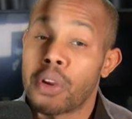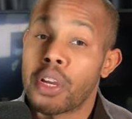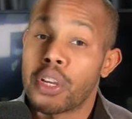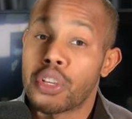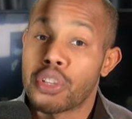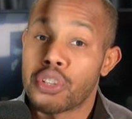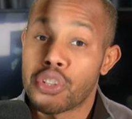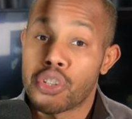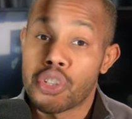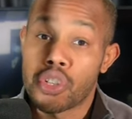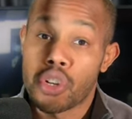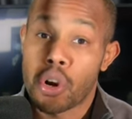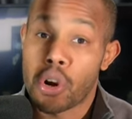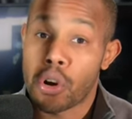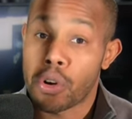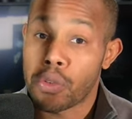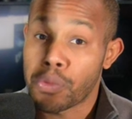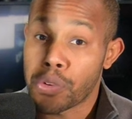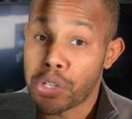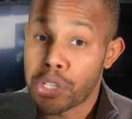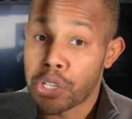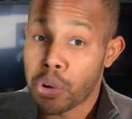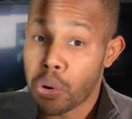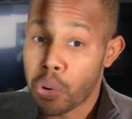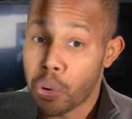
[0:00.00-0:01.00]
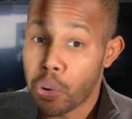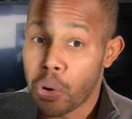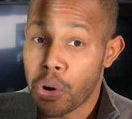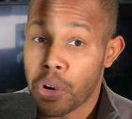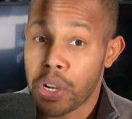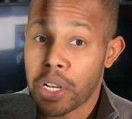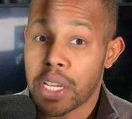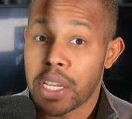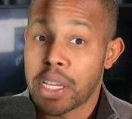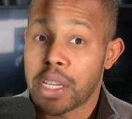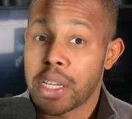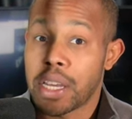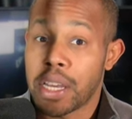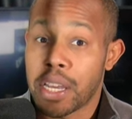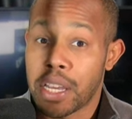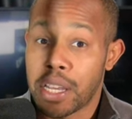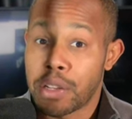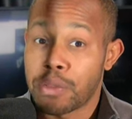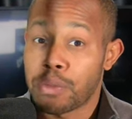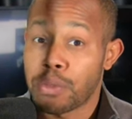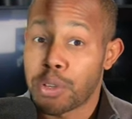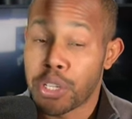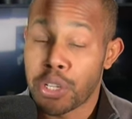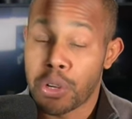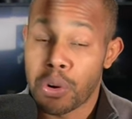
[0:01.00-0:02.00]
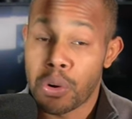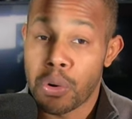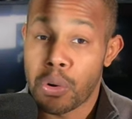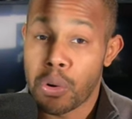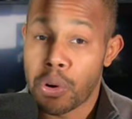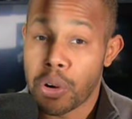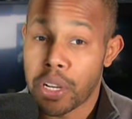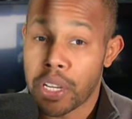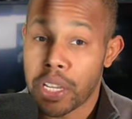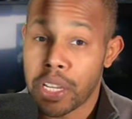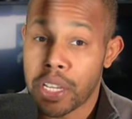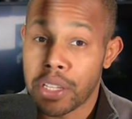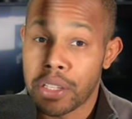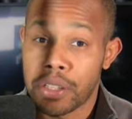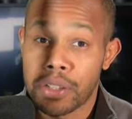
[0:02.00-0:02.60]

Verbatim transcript: start recording and recording,